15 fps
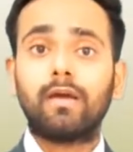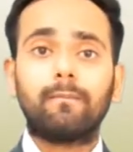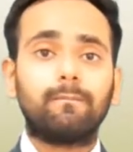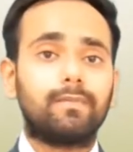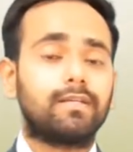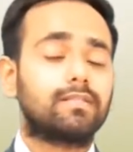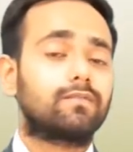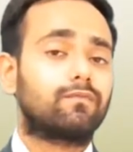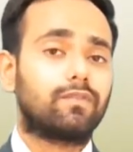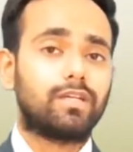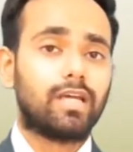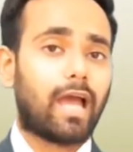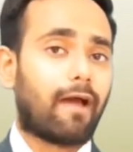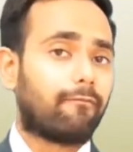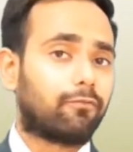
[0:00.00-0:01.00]
means we
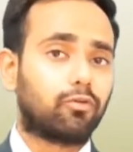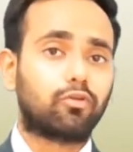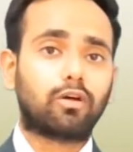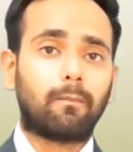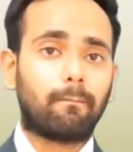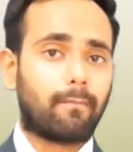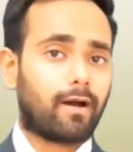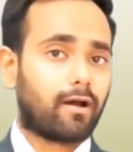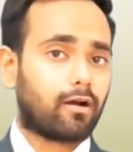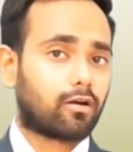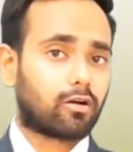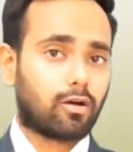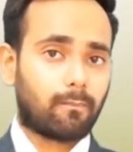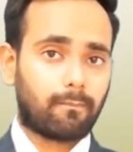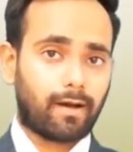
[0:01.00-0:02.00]
have to
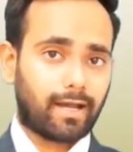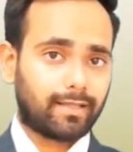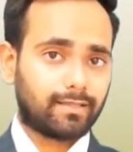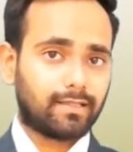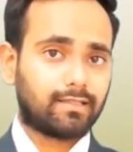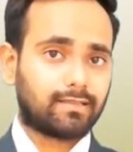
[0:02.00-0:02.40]
combine the